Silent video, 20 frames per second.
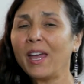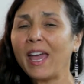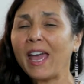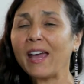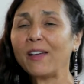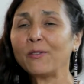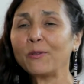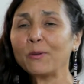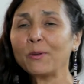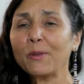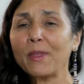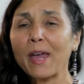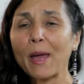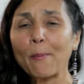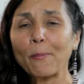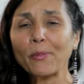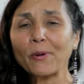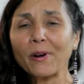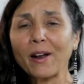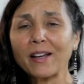And through
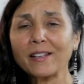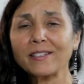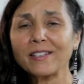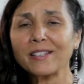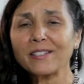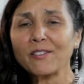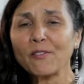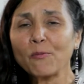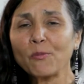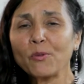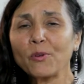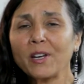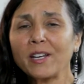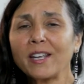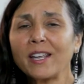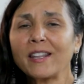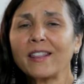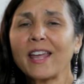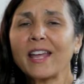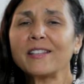that process of
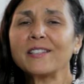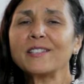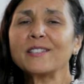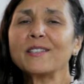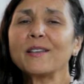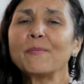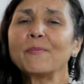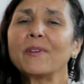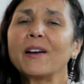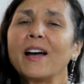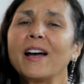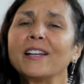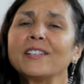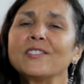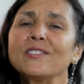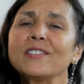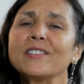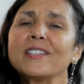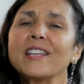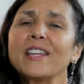bringing that
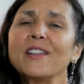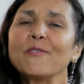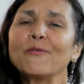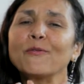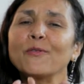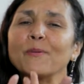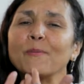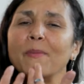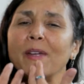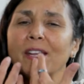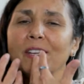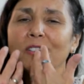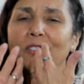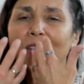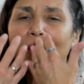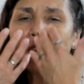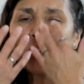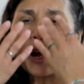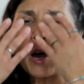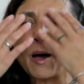subconscious
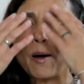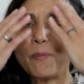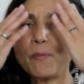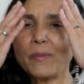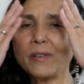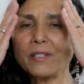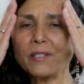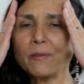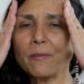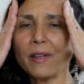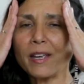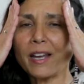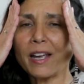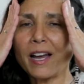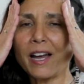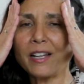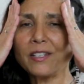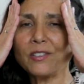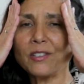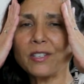information up into my
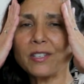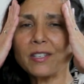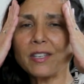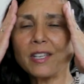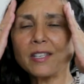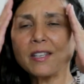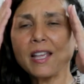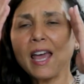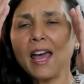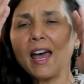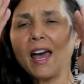consciousness,